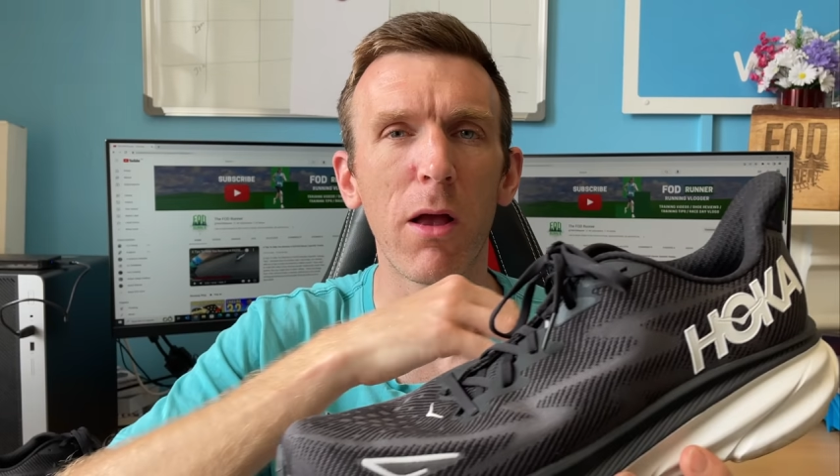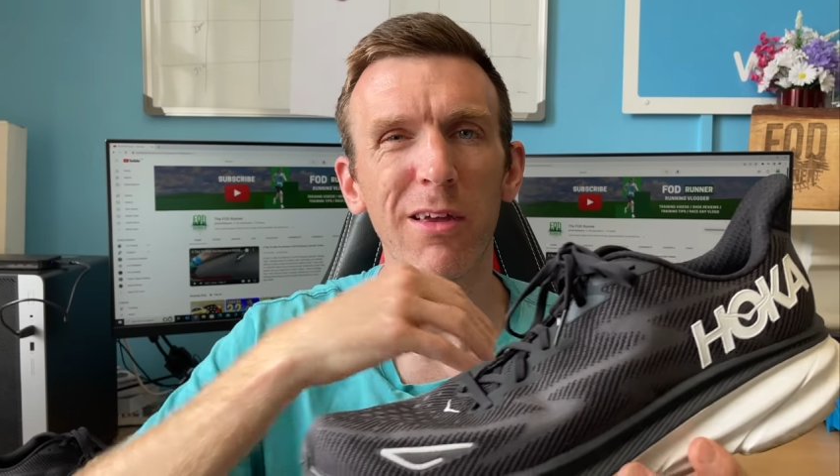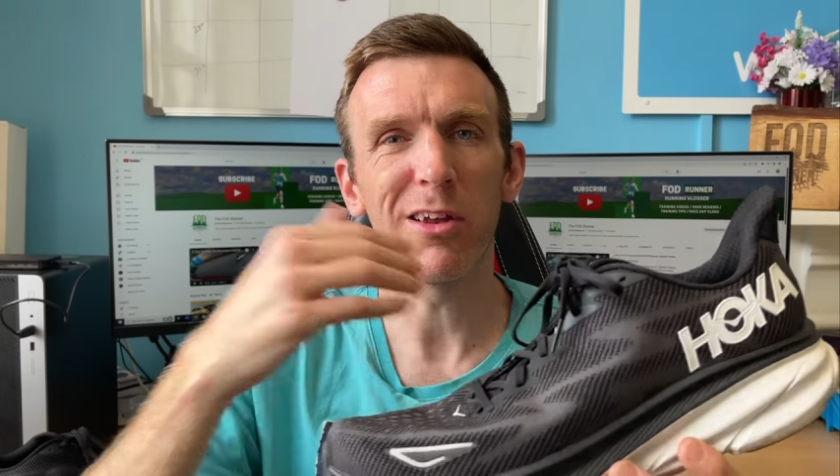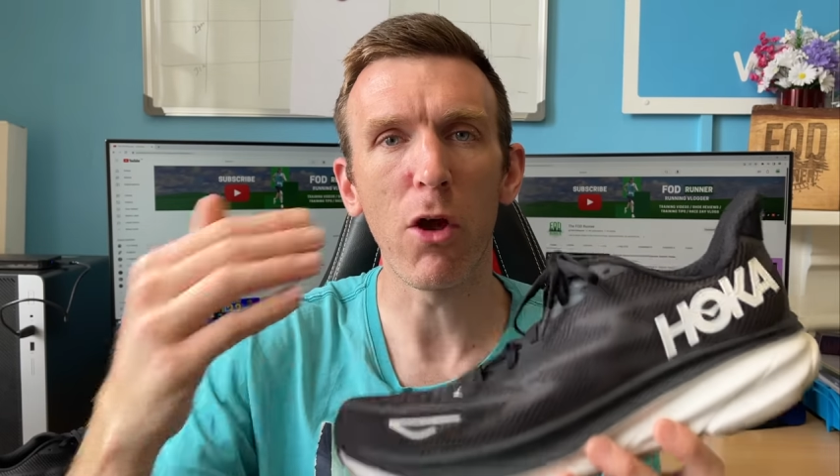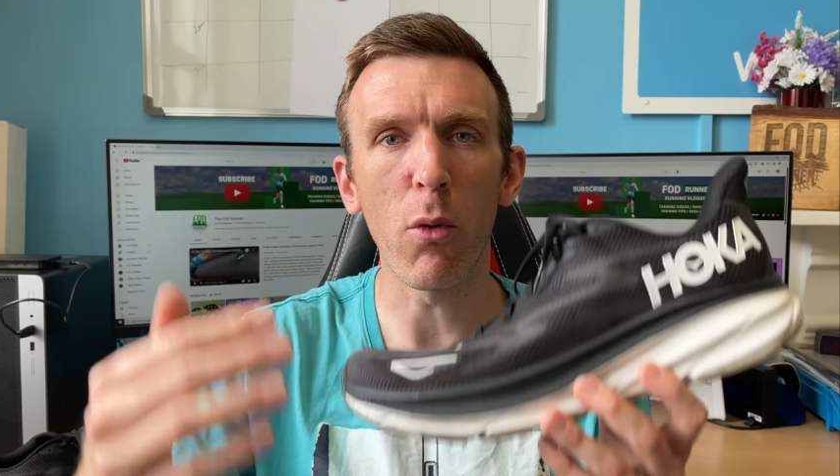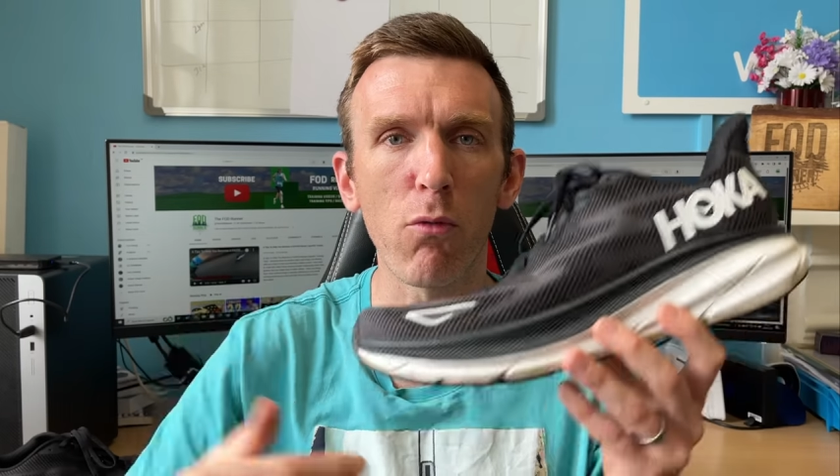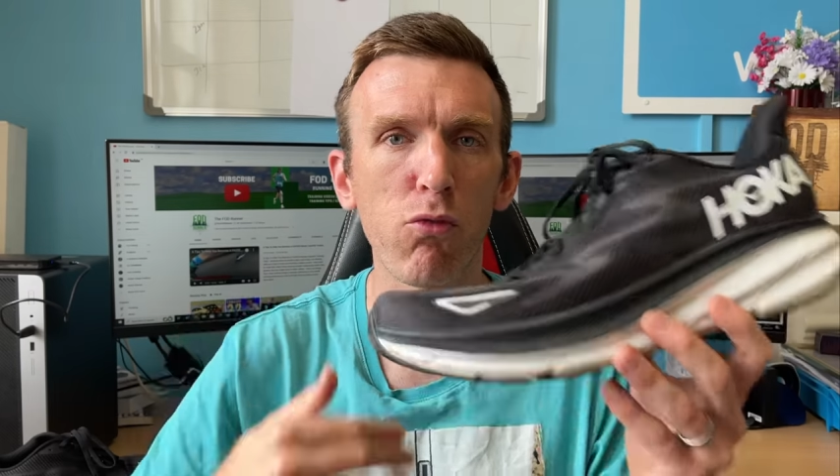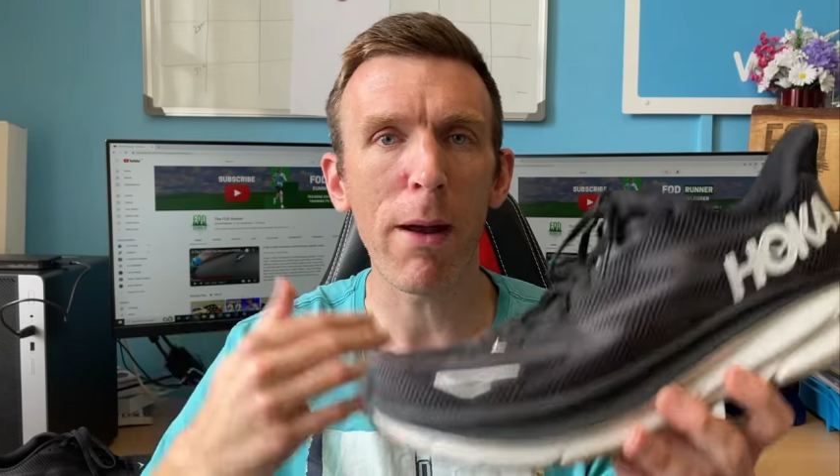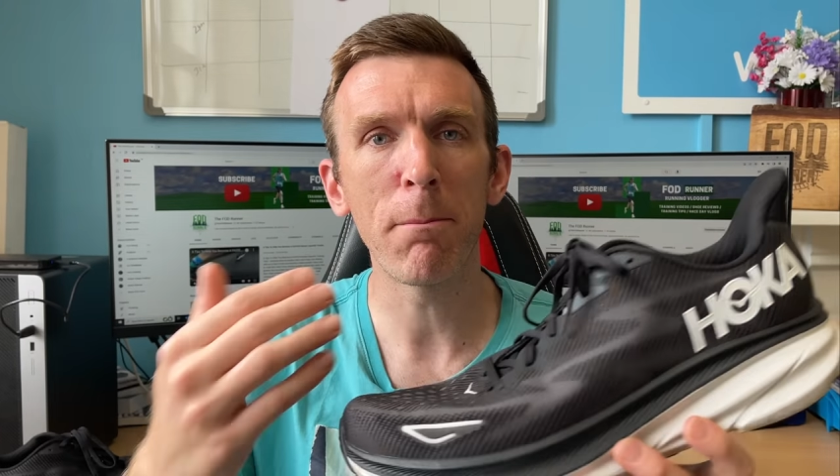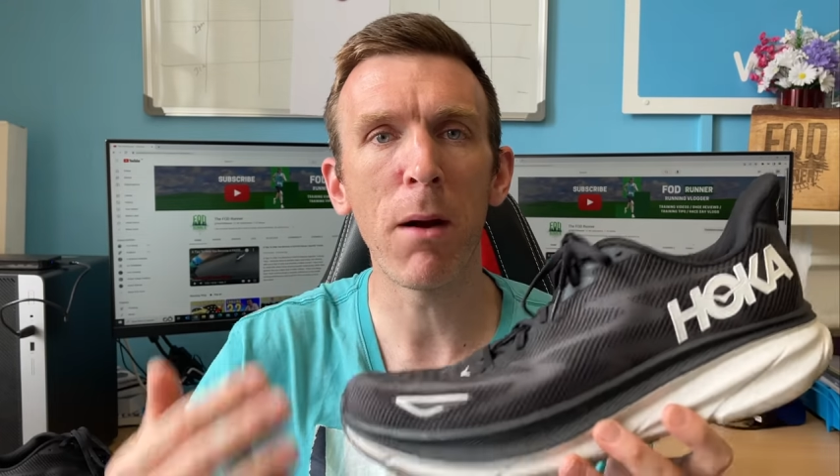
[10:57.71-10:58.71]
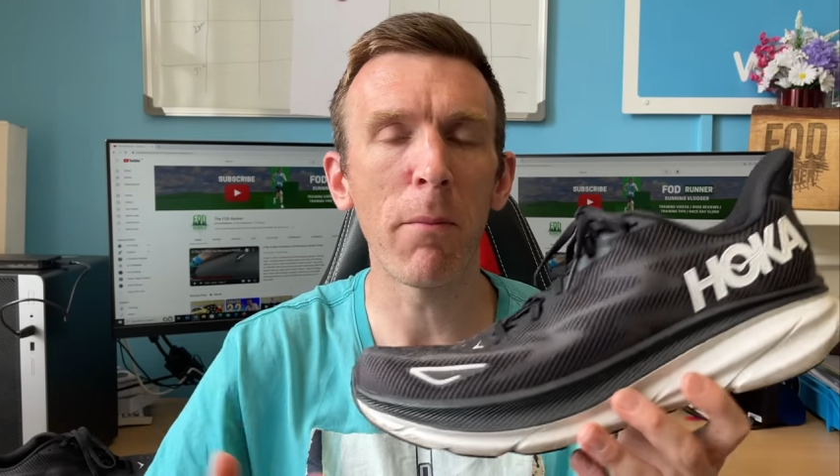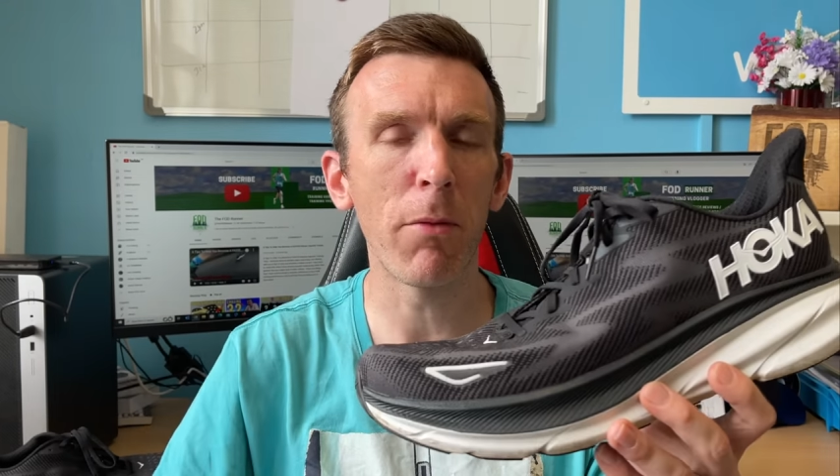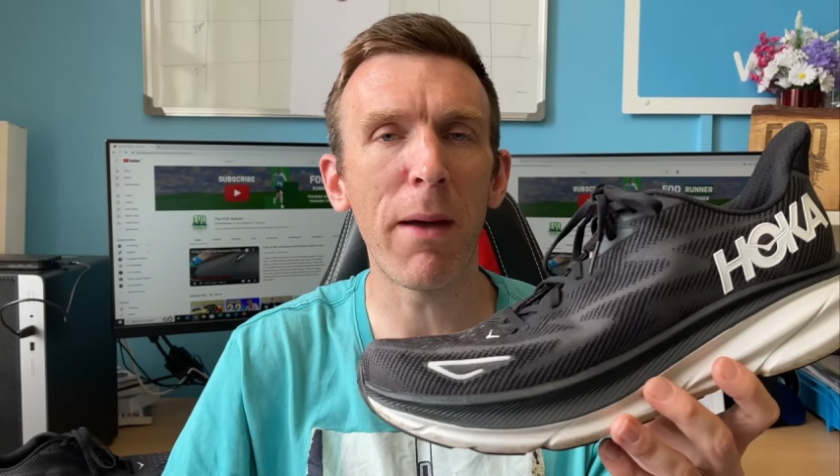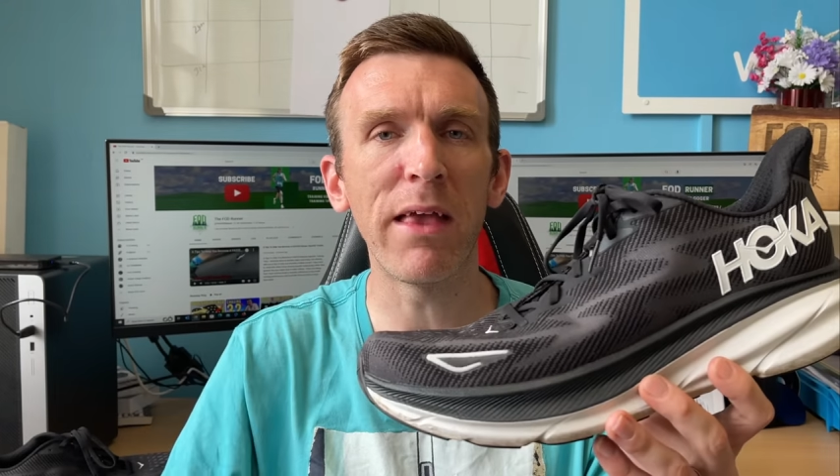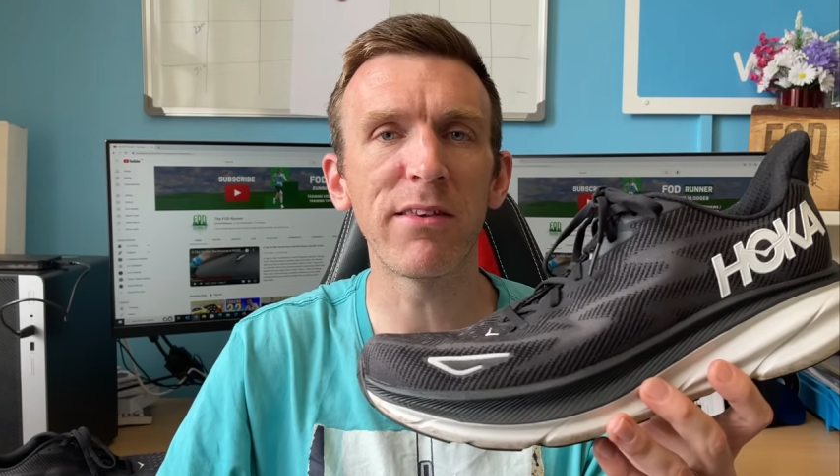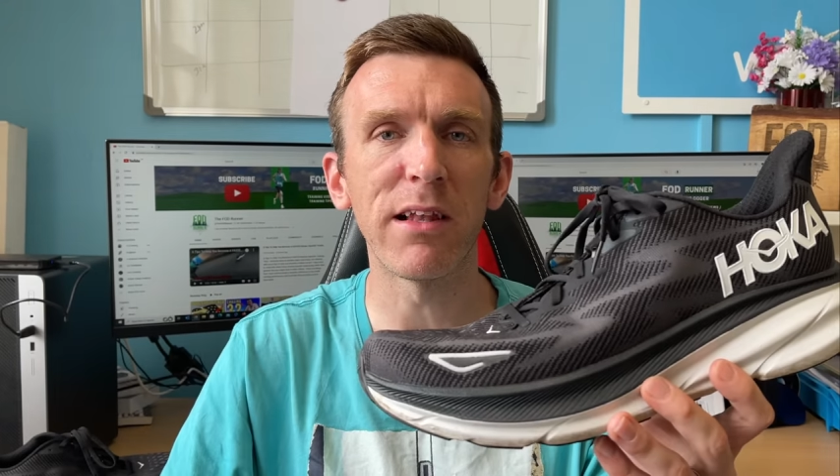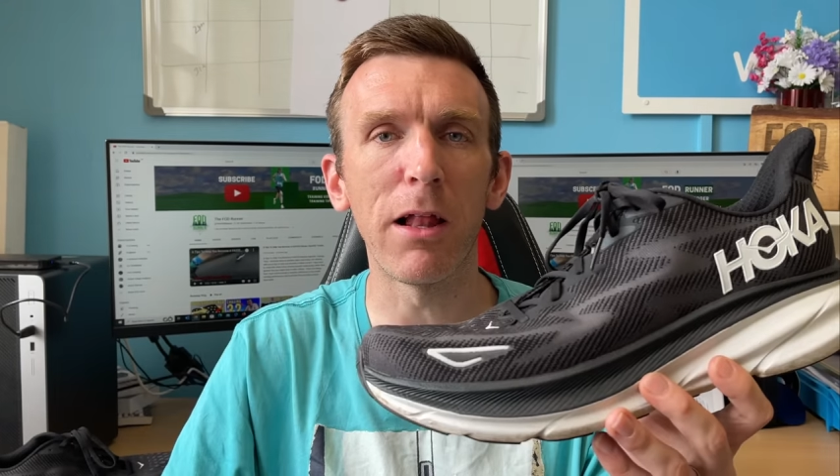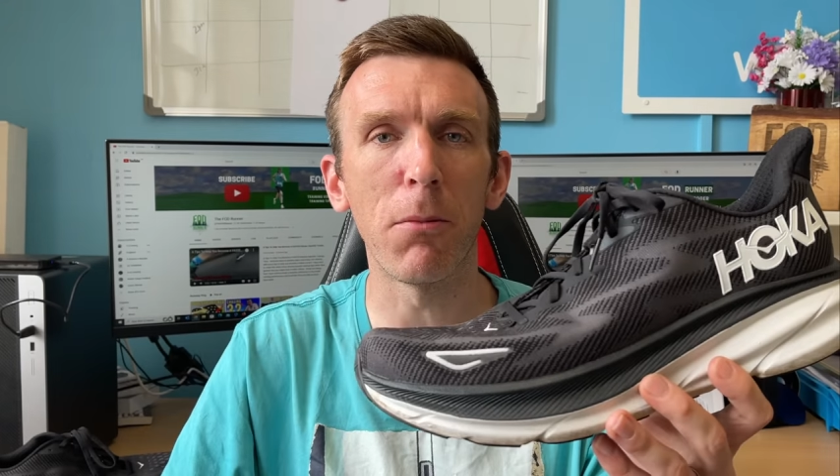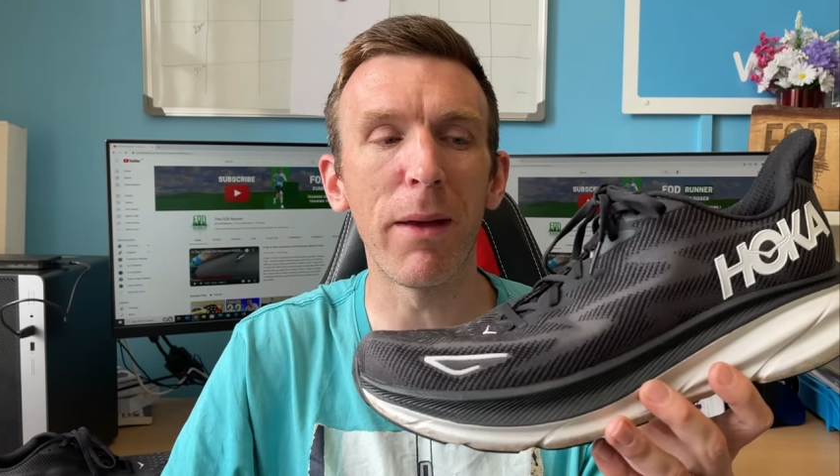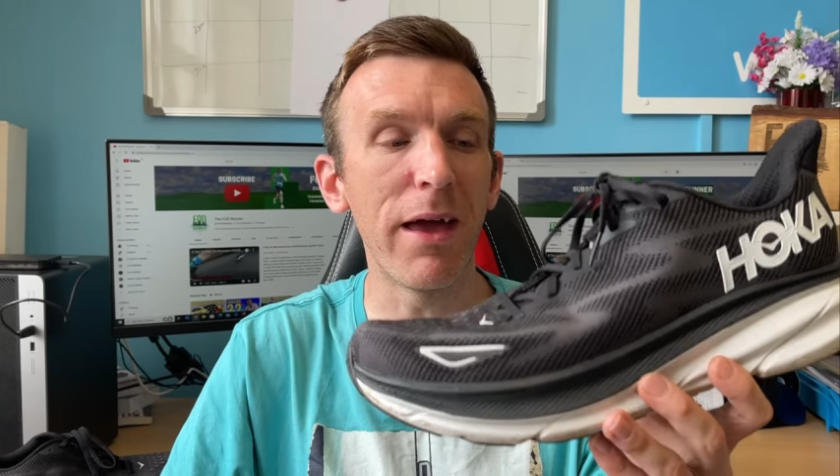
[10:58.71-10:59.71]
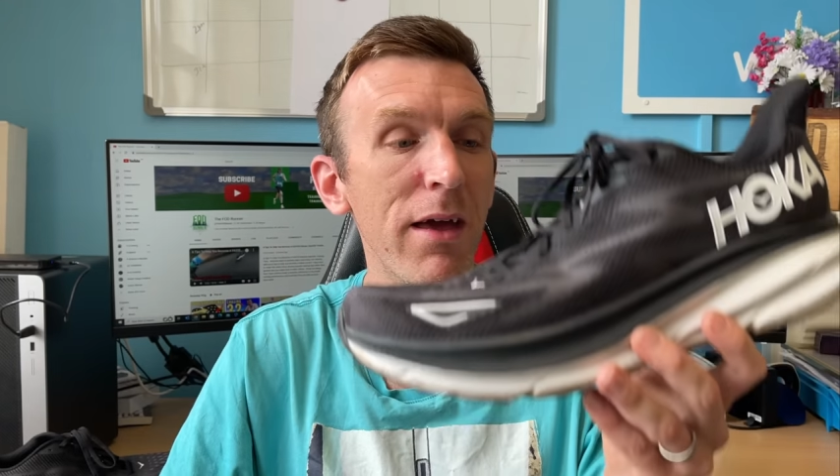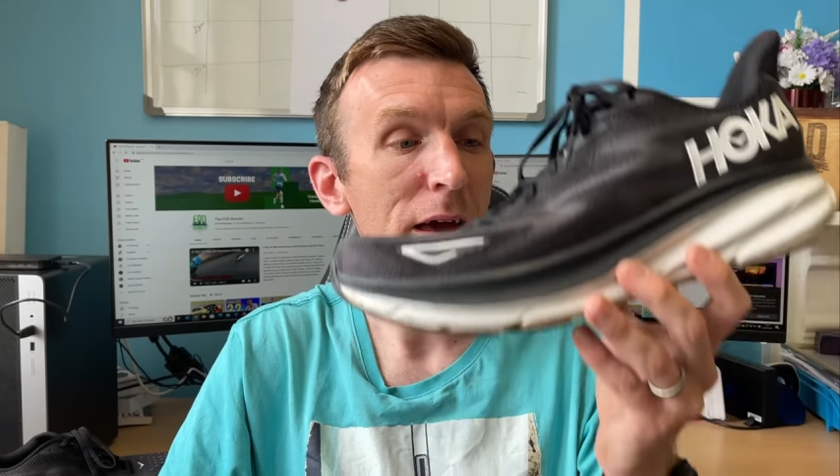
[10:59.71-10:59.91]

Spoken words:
you know, ramp up the pace a little bit,